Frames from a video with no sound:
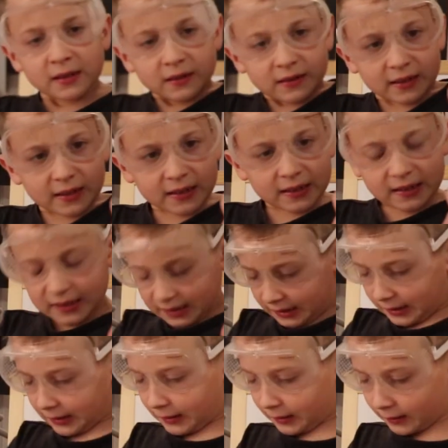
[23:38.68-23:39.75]

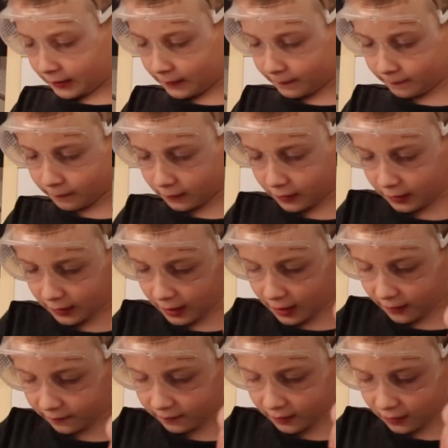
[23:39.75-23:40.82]
Since the
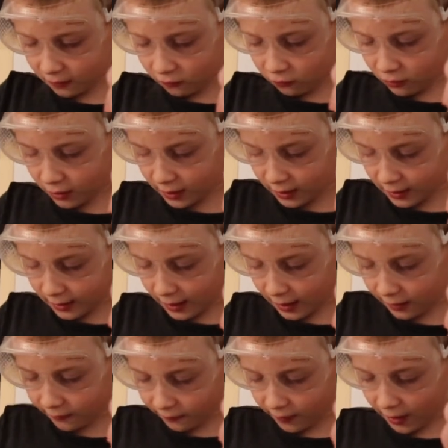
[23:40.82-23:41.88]
gloves didn't really
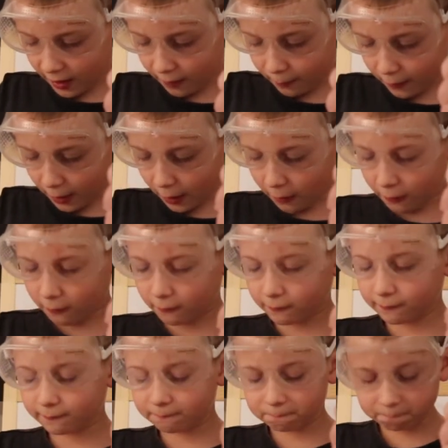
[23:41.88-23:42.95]
kind of help out
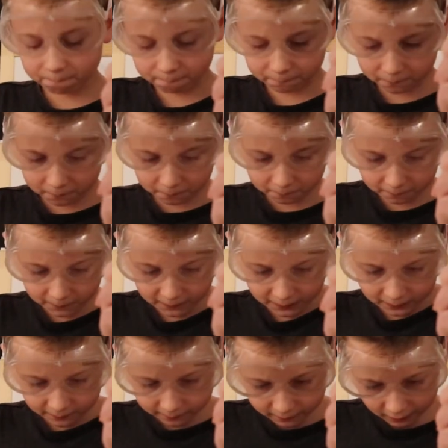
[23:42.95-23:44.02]

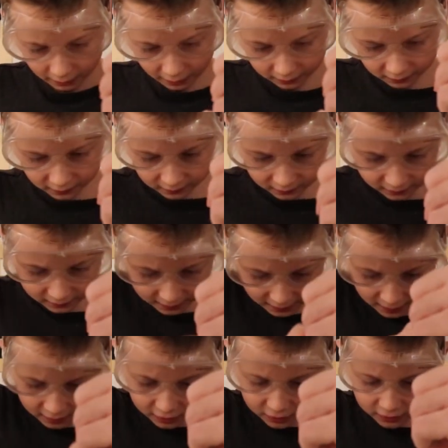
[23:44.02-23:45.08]
at this
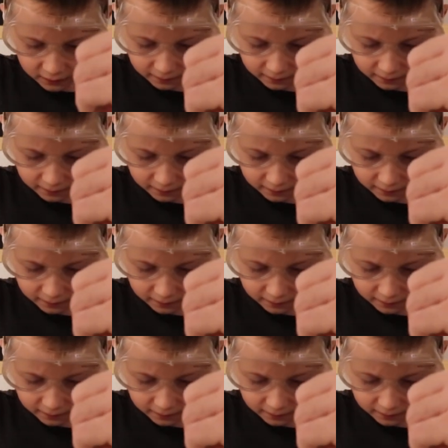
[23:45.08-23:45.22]
stage.